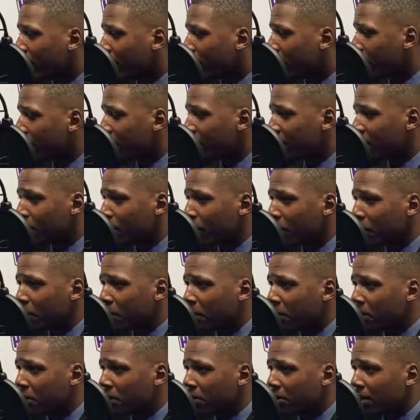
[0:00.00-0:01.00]
up to celebrate
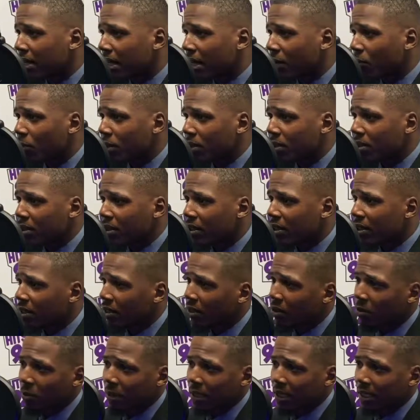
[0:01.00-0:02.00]
my birthday, I went to get a
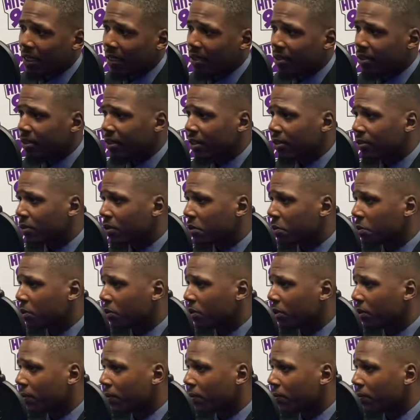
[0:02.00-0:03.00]
young man out of jail this
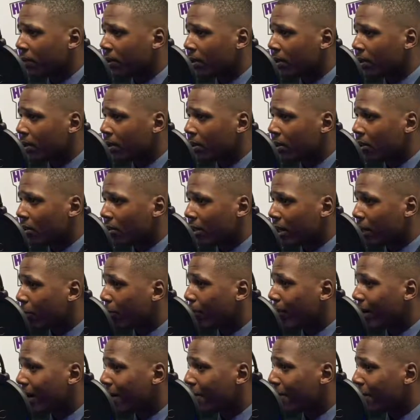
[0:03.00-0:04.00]
morning. You know, and I
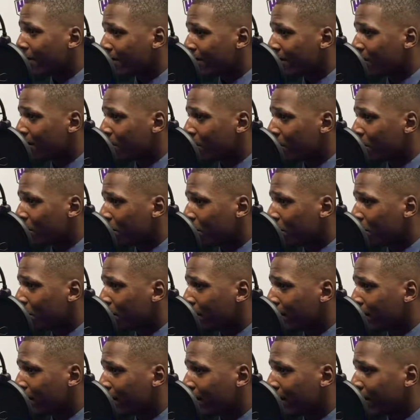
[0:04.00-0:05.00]
pride myself on
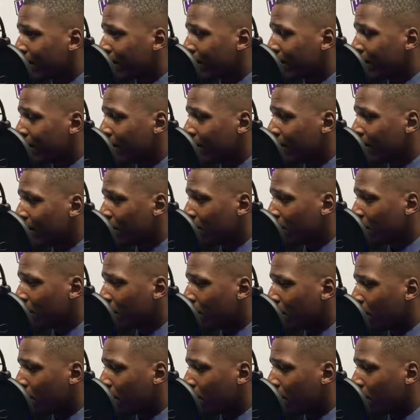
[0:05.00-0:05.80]
doing that. You know,